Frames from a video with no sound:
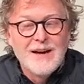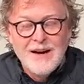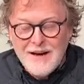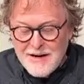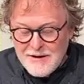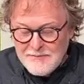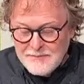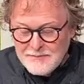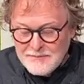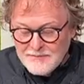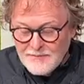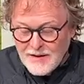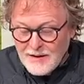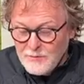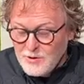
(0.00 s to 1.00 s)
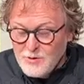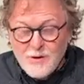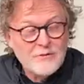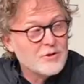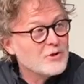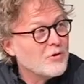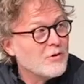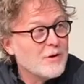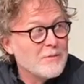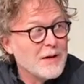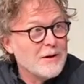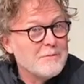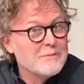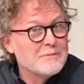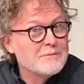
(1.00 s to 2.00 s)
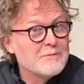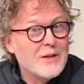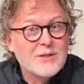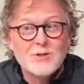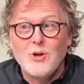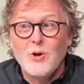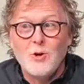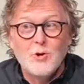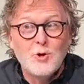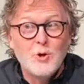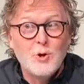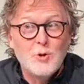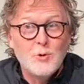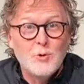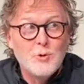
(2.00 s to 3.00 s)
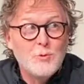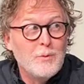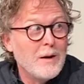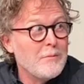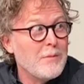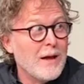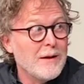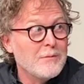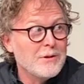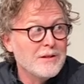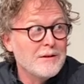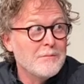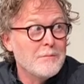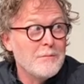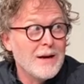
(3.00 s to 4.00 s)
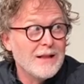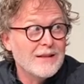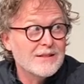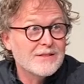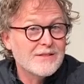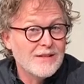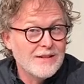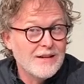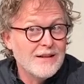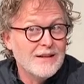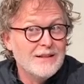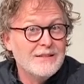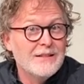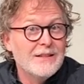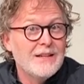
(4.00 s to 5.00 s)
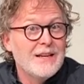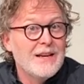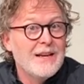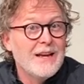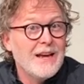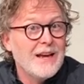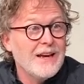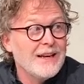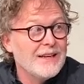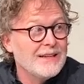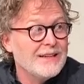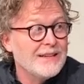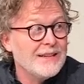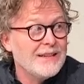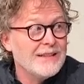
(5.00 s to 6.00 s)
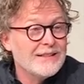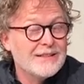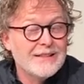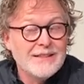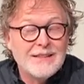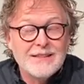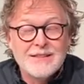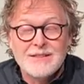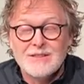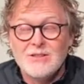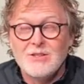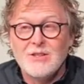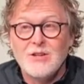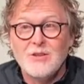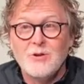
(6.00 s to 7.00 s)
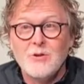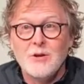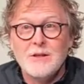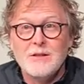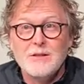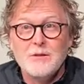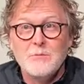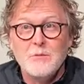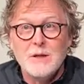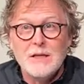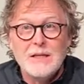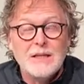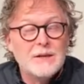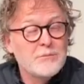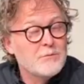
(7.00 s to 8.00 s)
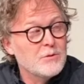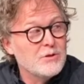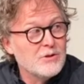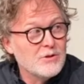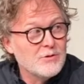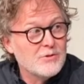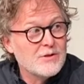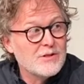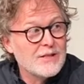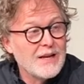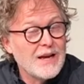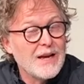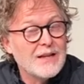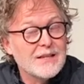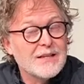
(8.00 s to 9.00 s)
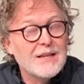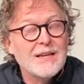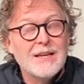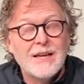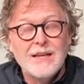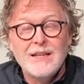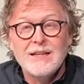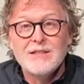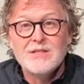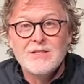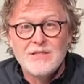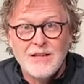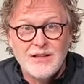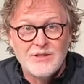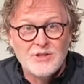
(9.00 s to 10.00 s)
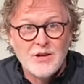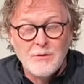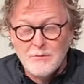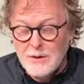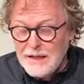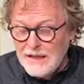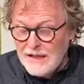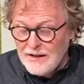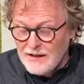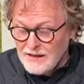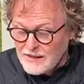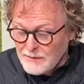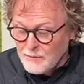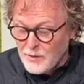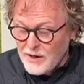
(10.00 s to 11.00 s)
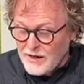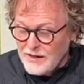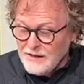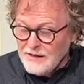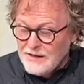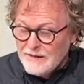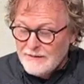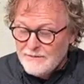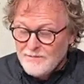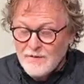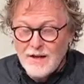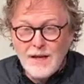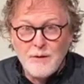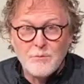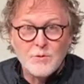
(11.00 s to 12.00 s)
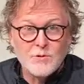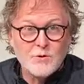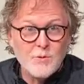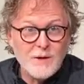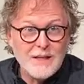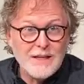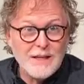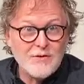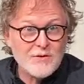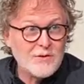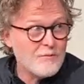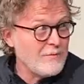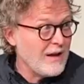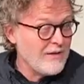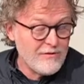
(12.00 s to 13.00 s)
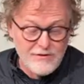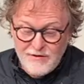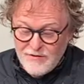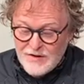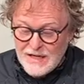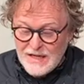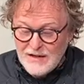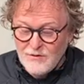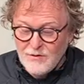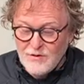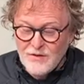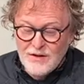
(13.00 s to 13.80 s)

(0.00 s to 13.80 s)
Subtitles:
And we do have a show coming up. It's called New by Pamela Malasinha. And it is going to be produced at Canadian Stage Company this spring, April 28th to May 15th.